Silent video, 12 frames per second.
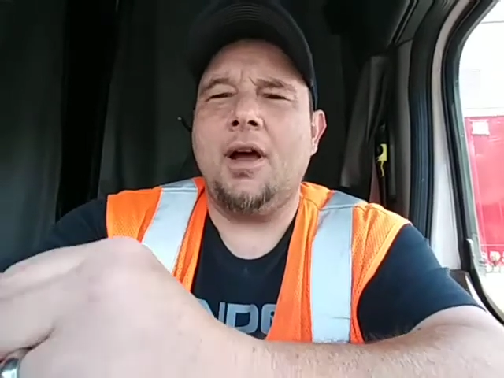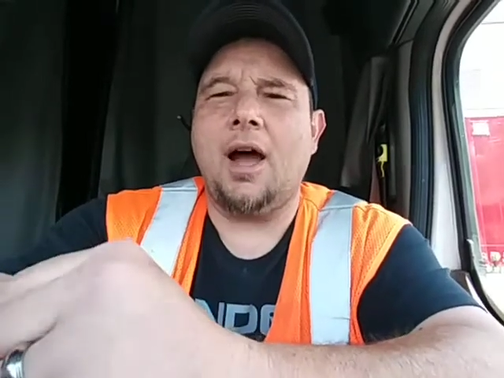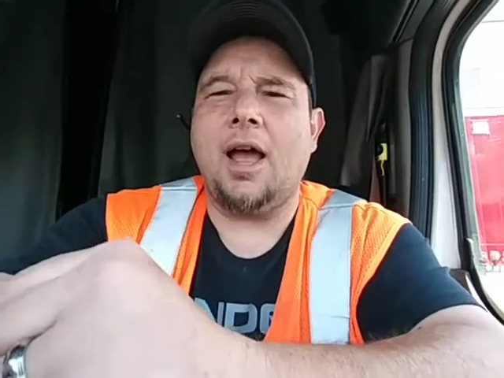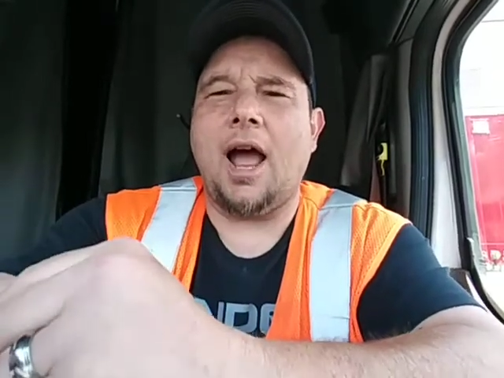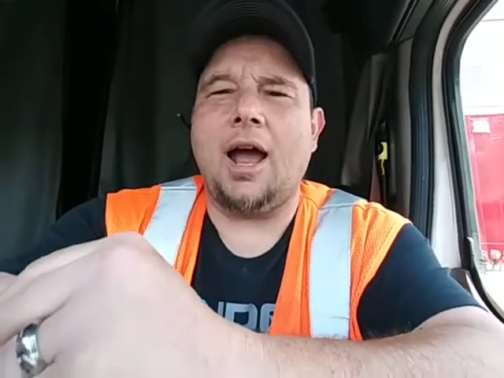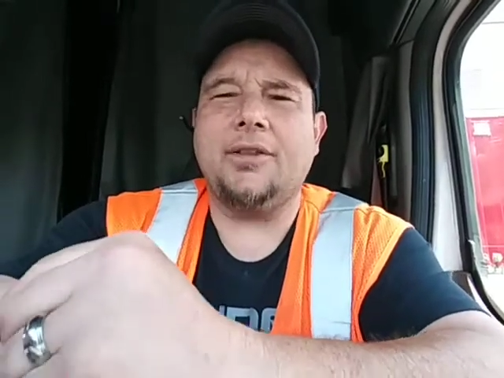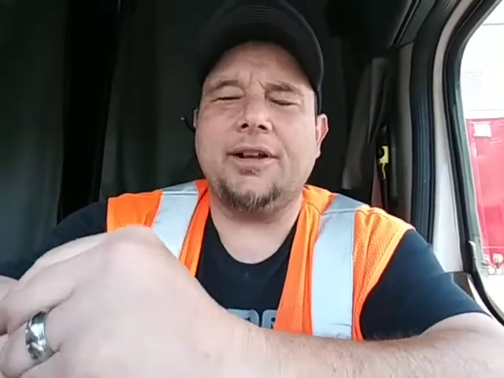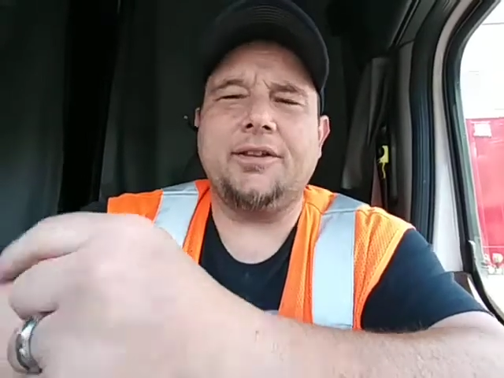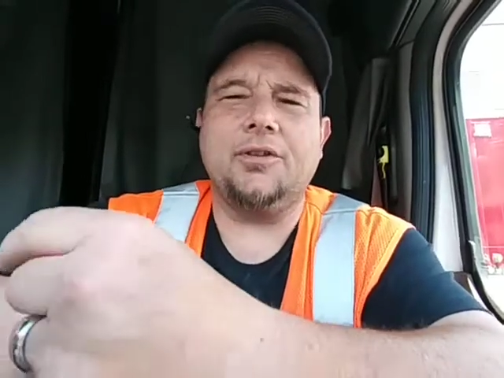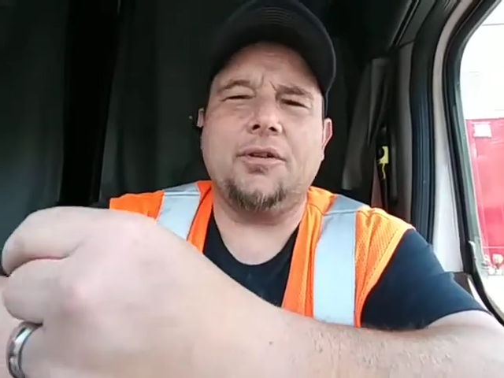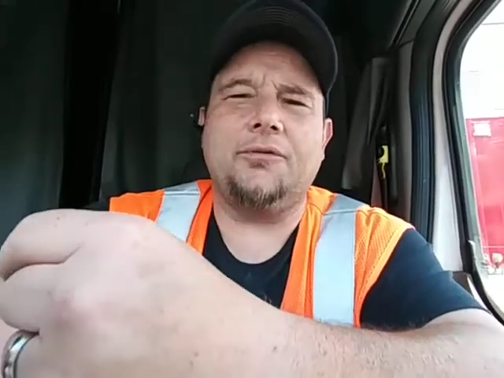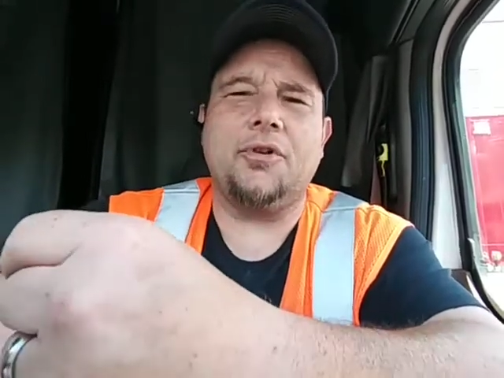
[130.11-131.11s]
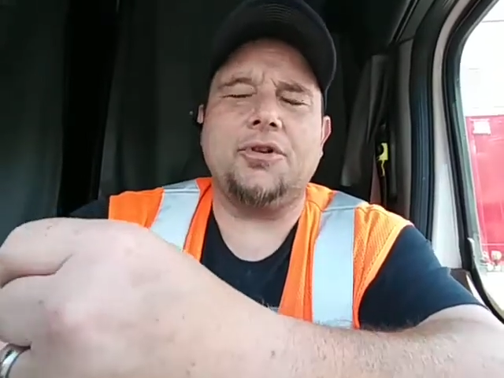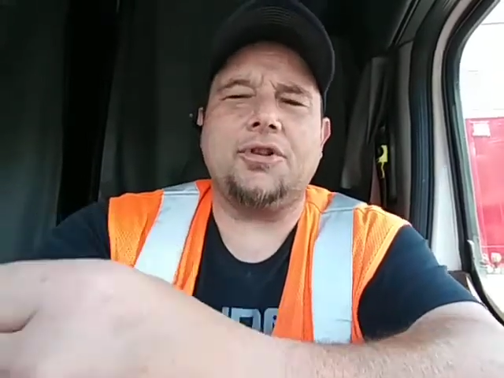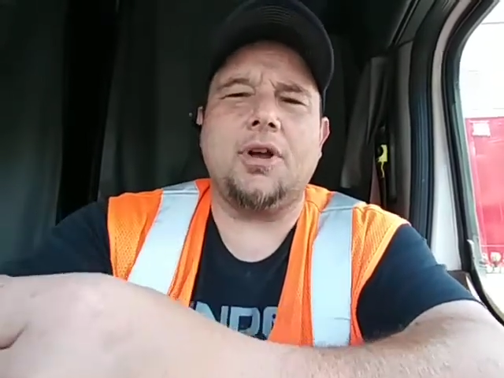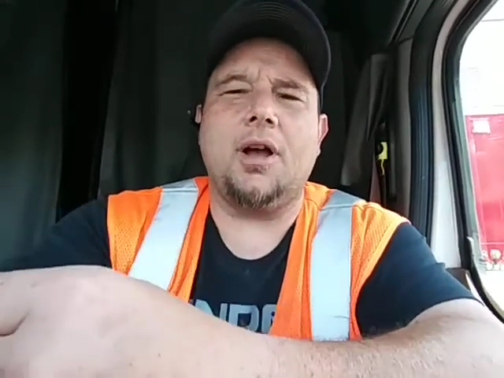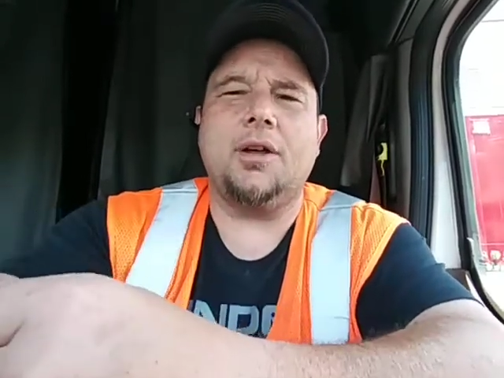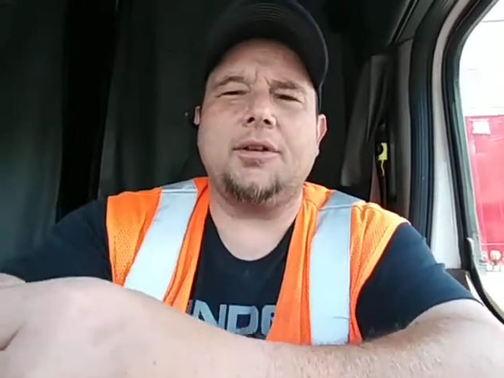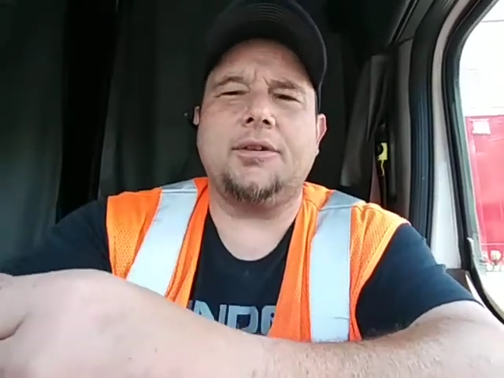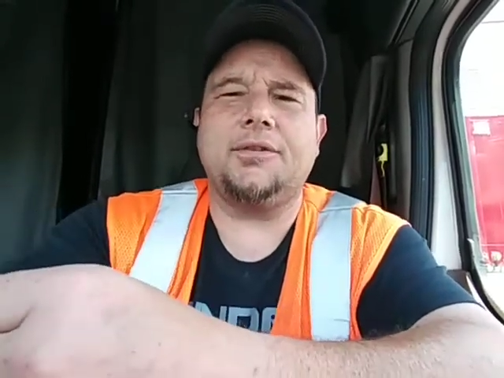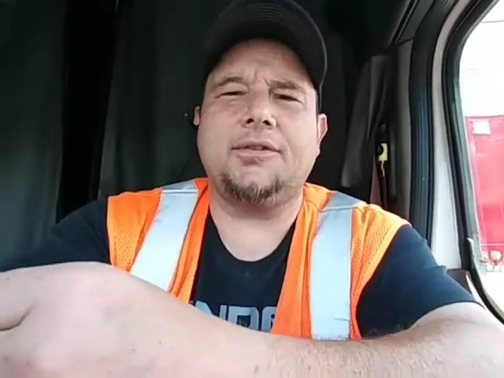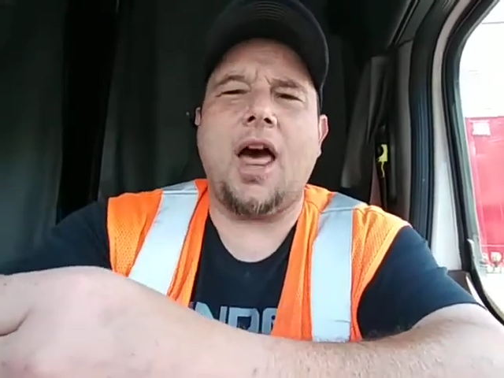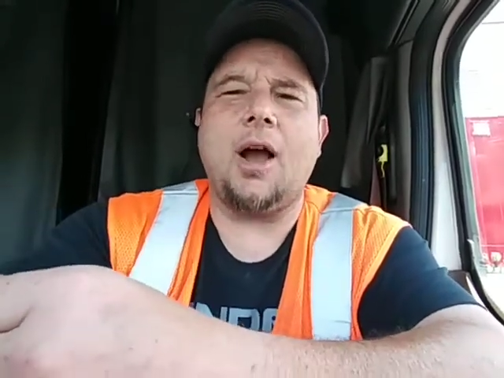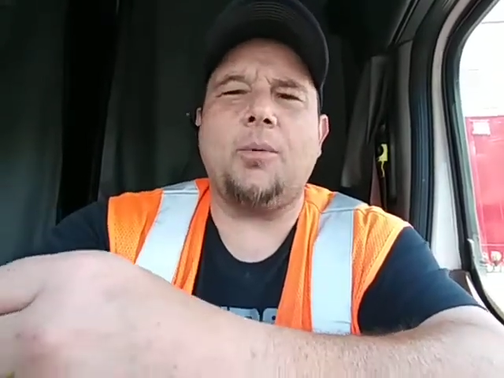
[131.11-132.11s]
I like to look for a
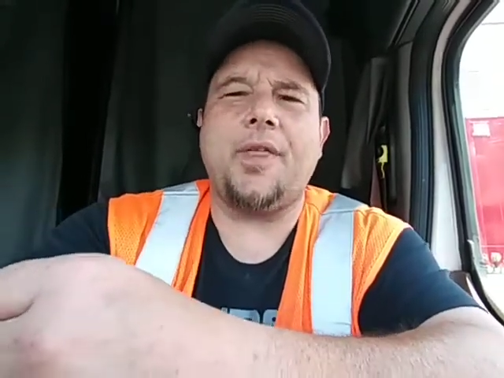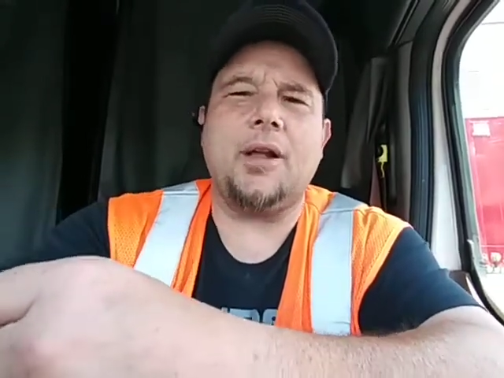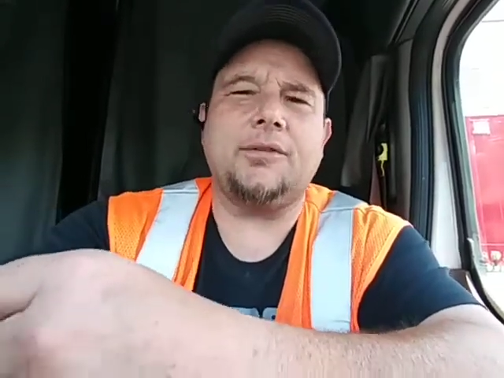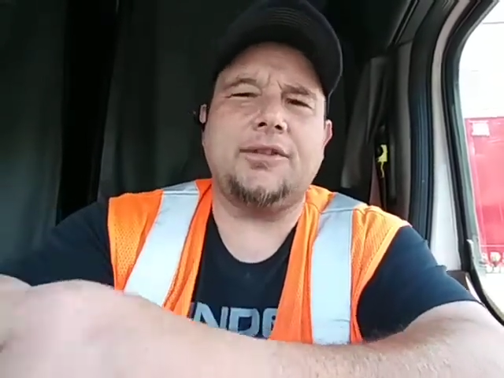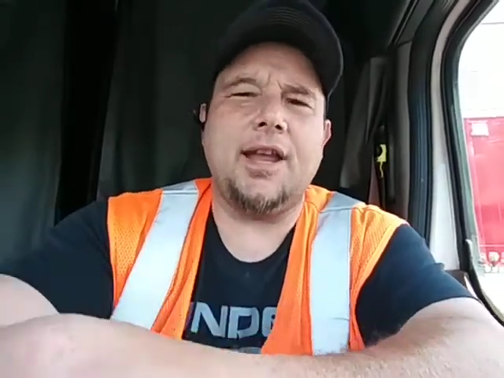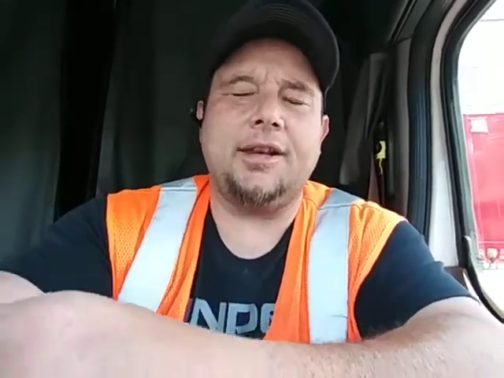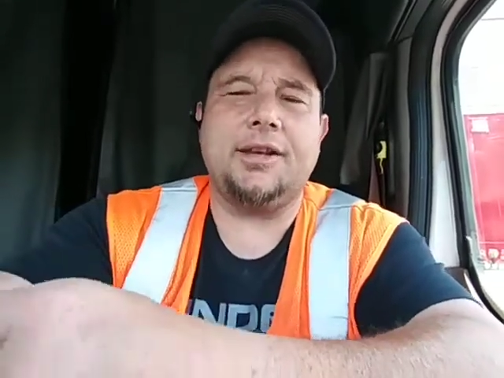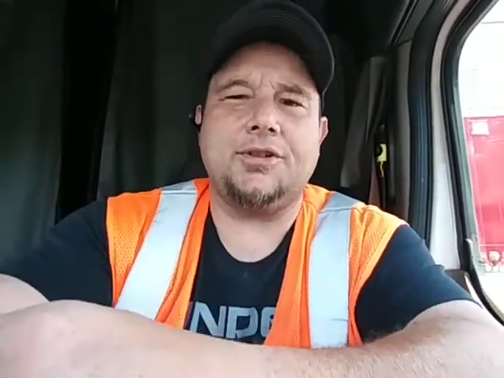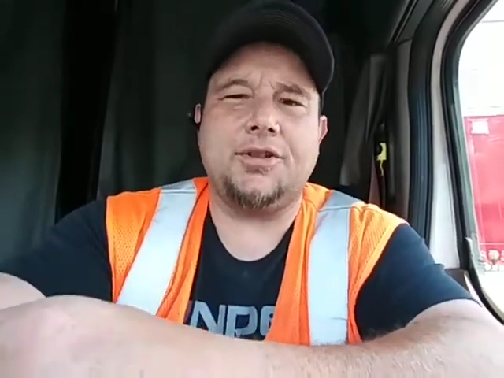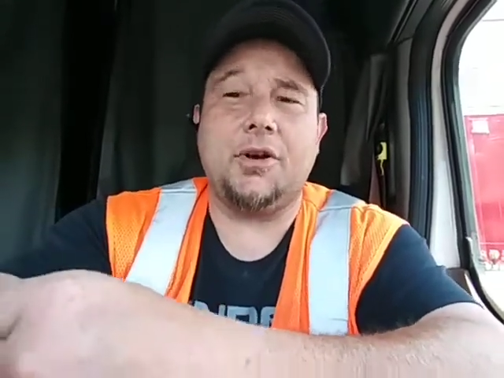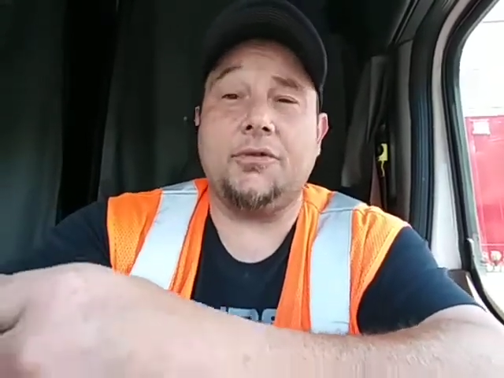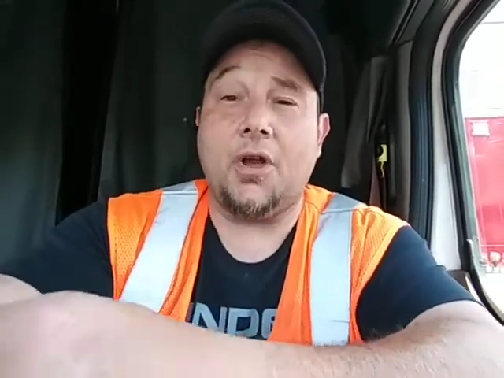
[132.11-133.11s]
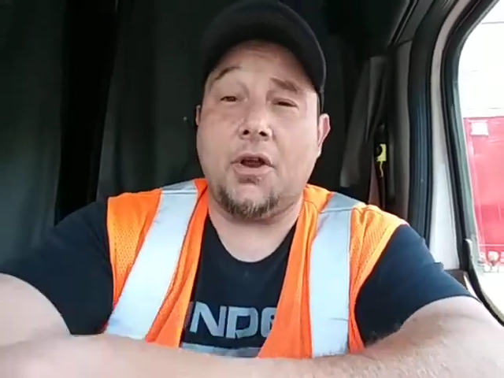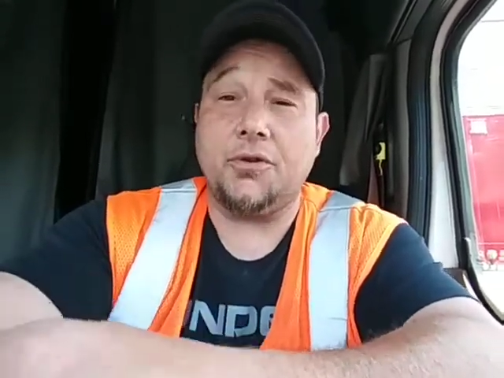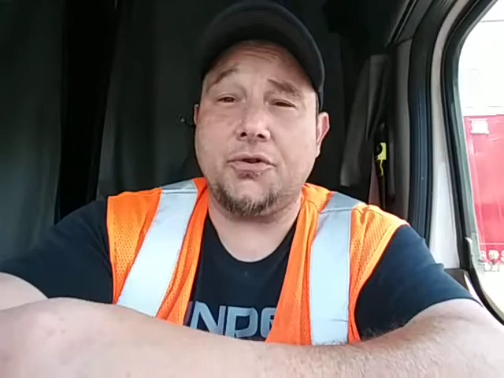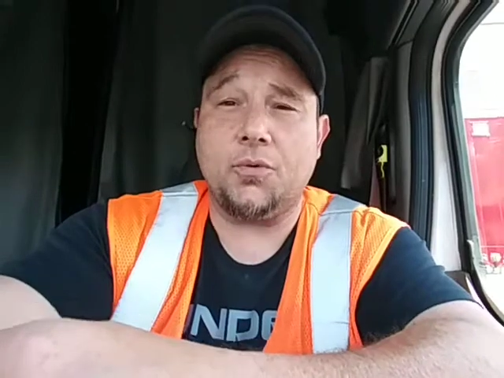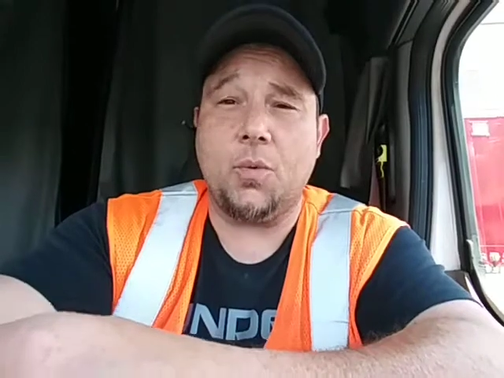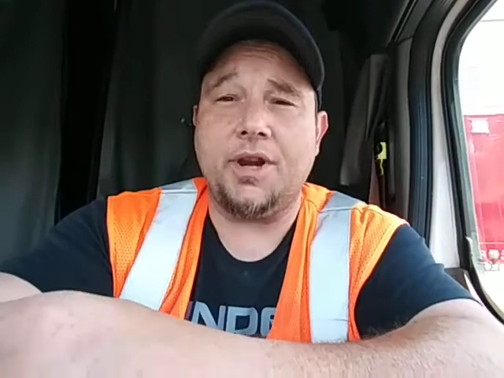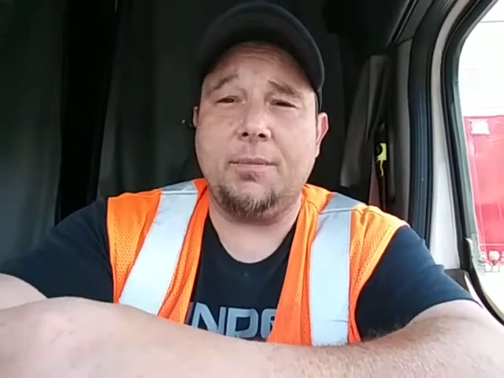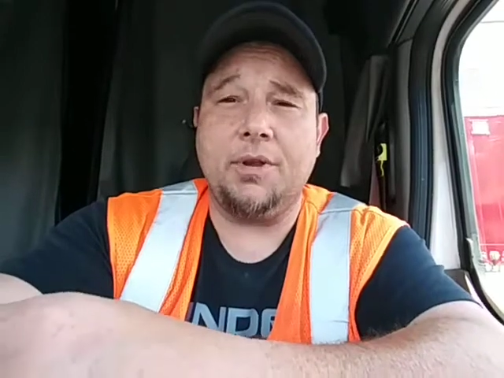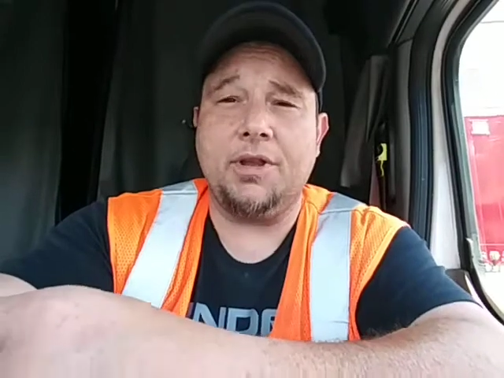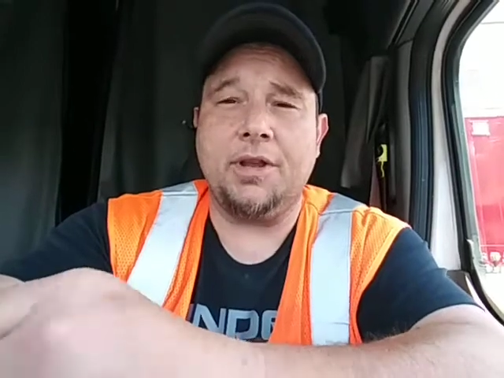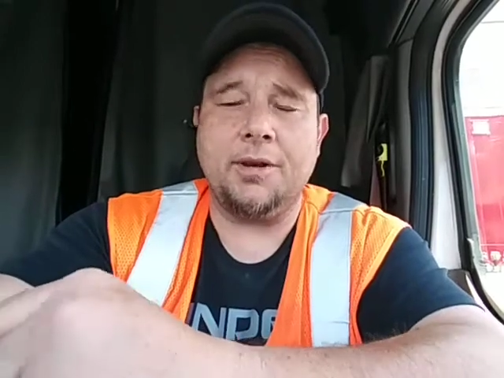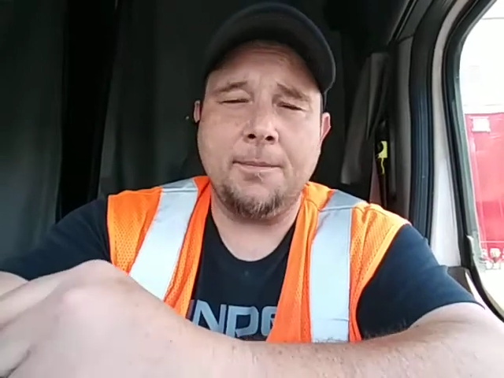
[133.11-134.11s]
stock with outstanding shares under 20
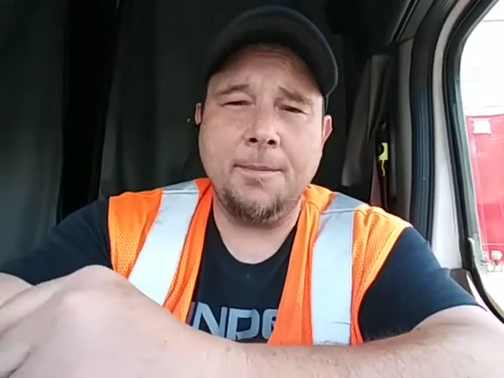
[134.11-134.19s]
million.